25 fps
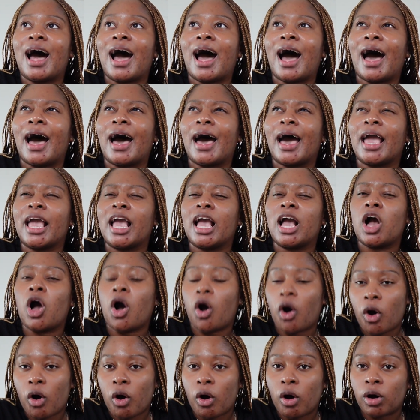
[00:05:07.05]
I
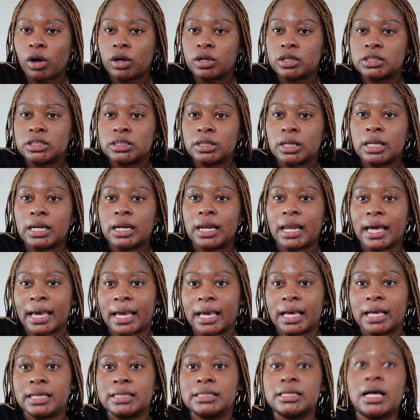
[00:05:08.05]
called
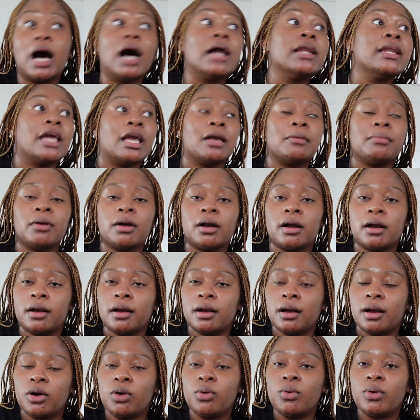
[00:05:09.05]
like a neighbor
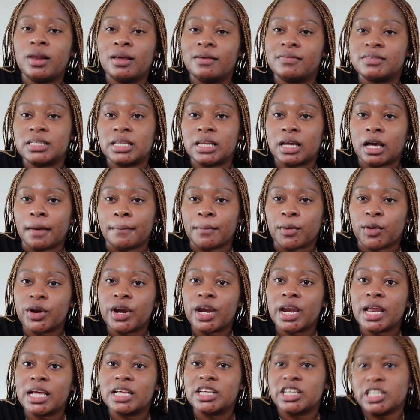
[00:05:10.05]
who lives in the
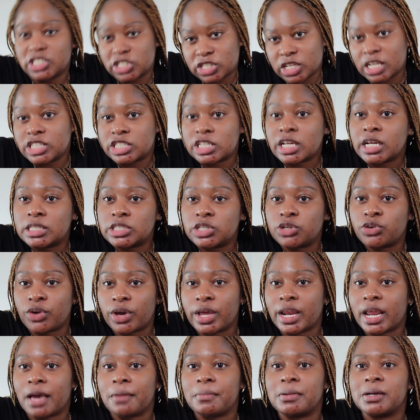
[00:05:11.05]
community, because it's good to know your
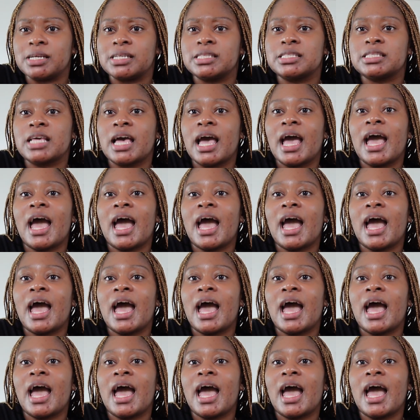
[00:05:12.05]
neighbors.